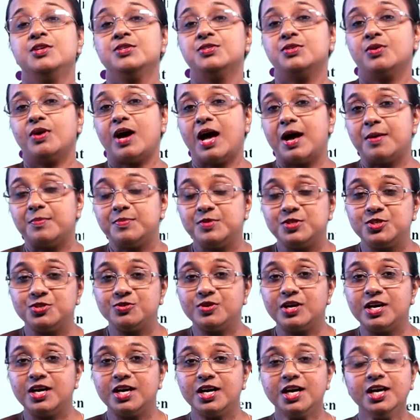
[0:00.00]
So I'm
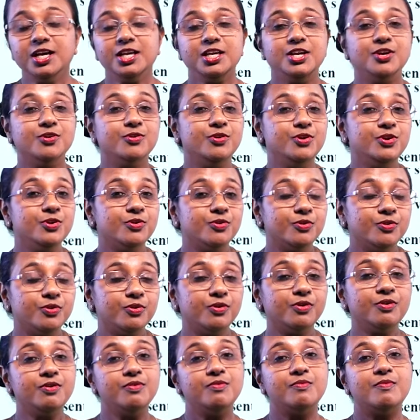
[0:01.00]
sure you
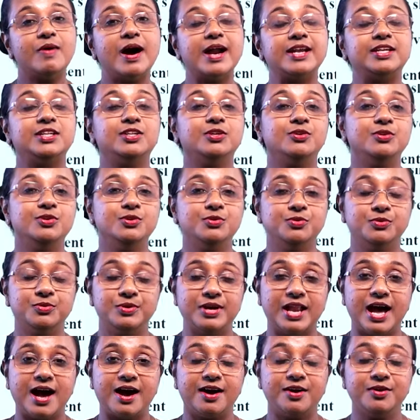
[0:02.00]
know what to do
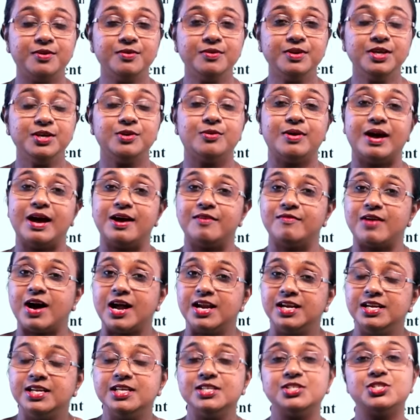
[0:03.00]
now. You have
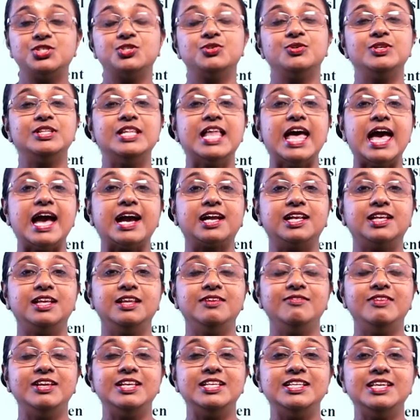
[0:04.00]
understood the
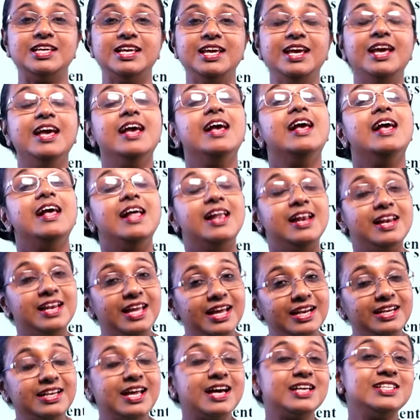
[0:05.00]
activity.
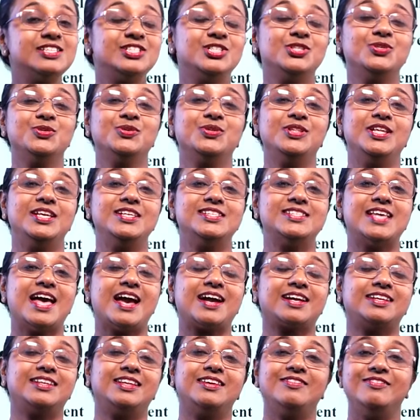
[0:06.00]
Let us do this
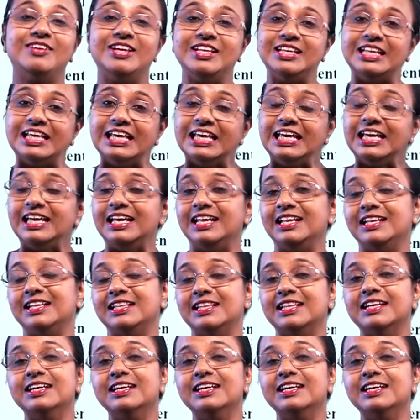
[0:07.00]
activity in